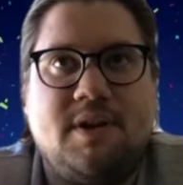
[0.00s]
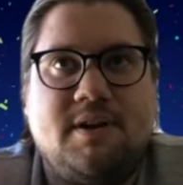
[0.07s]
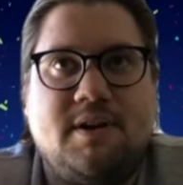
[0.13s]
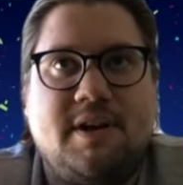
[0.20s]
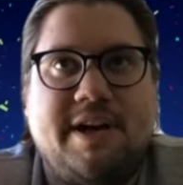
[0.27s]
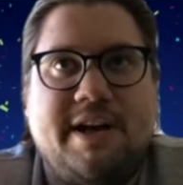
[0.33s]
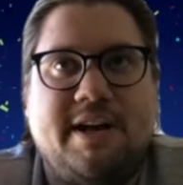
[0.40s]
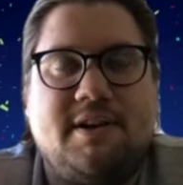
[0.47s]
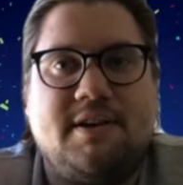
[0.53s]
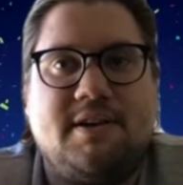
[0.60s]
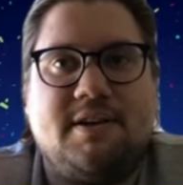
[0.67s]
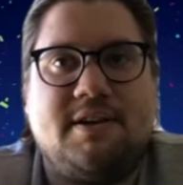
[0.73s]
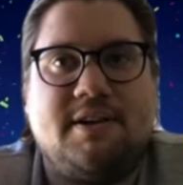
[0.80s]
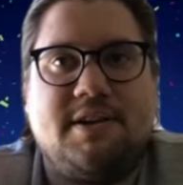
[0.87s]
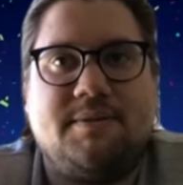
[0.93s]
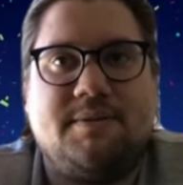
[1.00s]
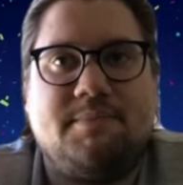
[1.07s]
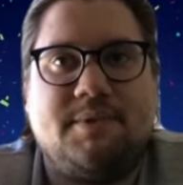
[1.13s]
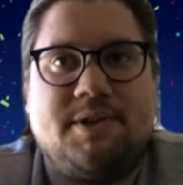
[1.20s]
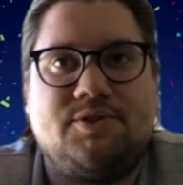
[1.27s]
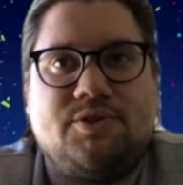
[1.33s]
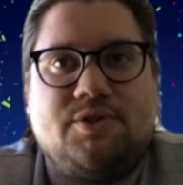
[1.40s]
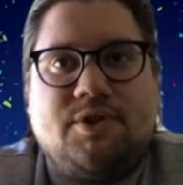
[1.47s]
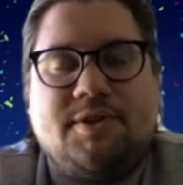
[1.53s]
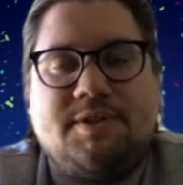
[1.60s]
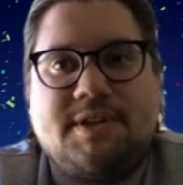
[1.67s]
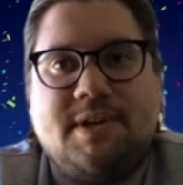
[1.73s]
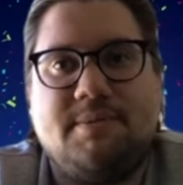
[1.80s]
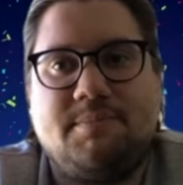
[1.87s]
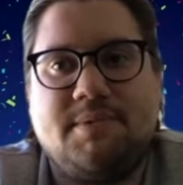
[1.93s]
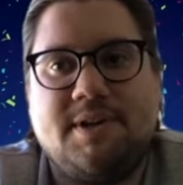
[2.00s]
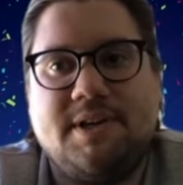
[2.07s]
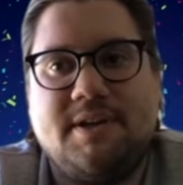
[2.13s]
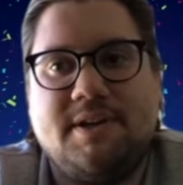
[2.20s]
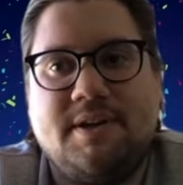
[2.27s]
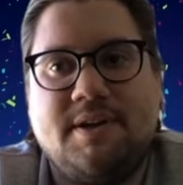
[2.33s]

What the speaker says: at a insurance company.